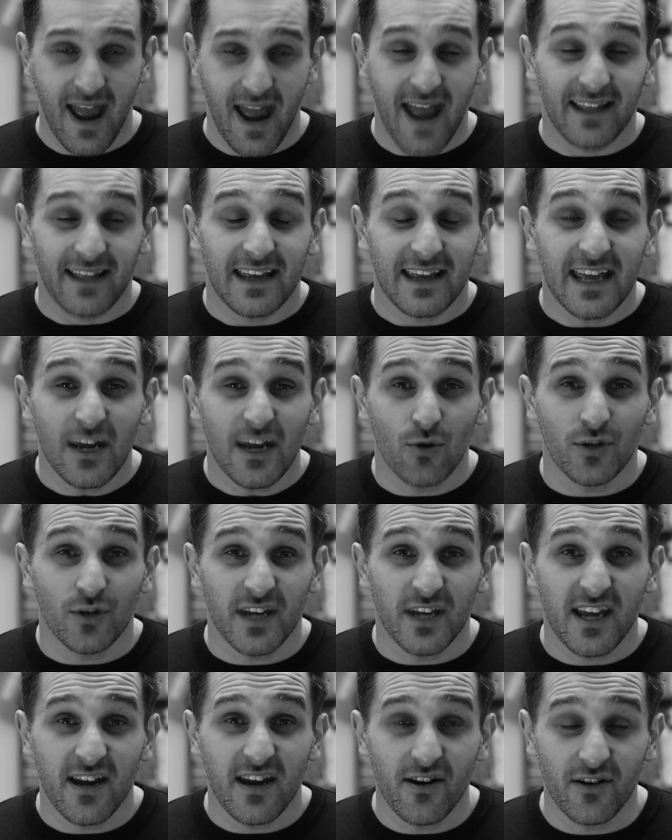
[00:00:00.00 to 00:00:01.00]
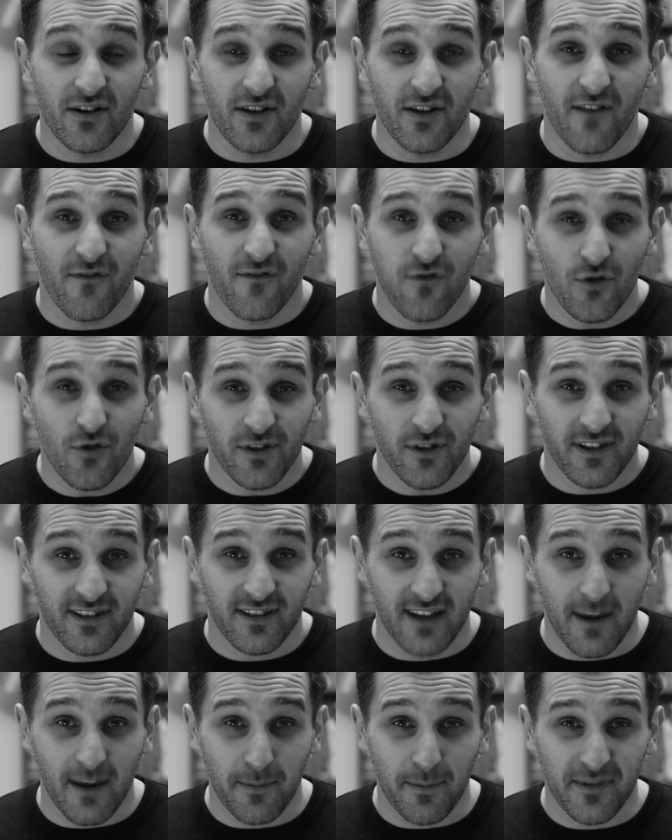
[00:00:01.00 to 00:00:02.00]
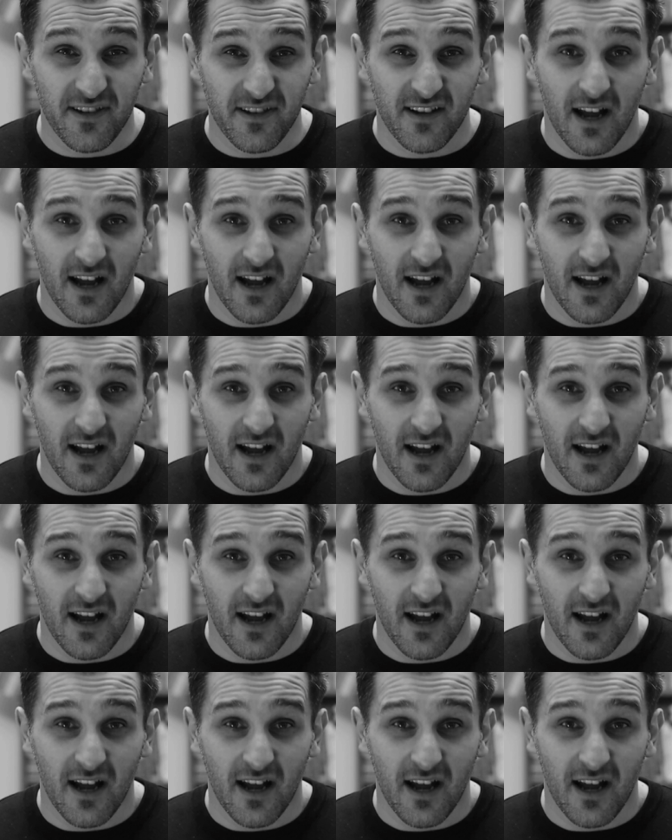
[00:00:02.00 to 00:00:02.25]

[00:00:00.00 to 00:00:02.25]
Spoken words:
And he could hear the footsteps